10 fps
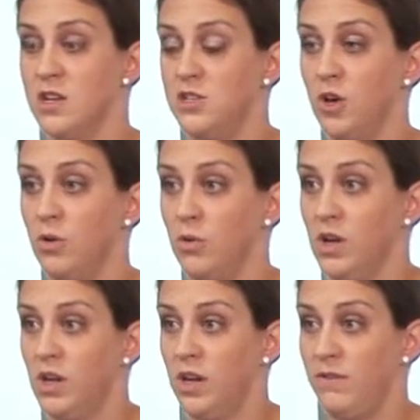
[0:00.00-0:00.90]
So
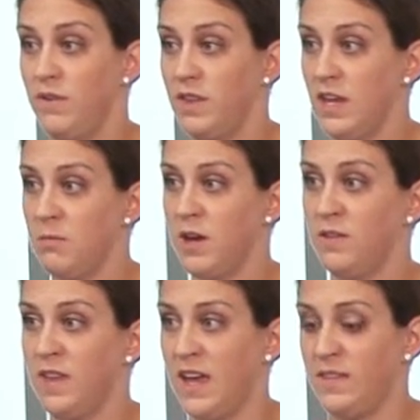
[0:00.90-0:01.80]
if you think
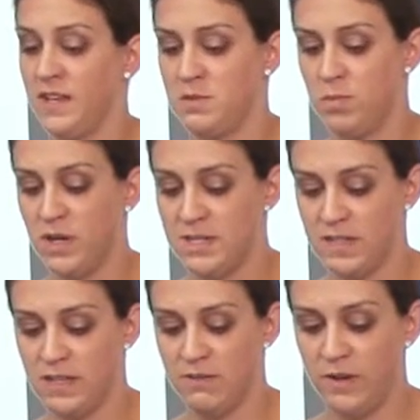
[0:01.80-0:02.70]
about that, that's pretty
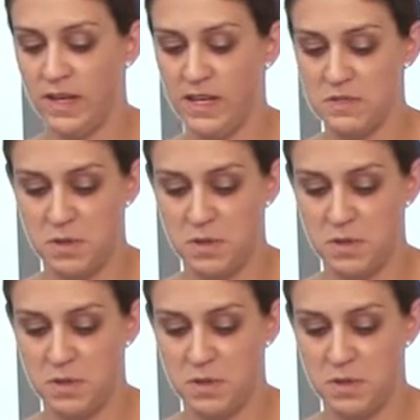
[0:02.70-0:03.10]
significant,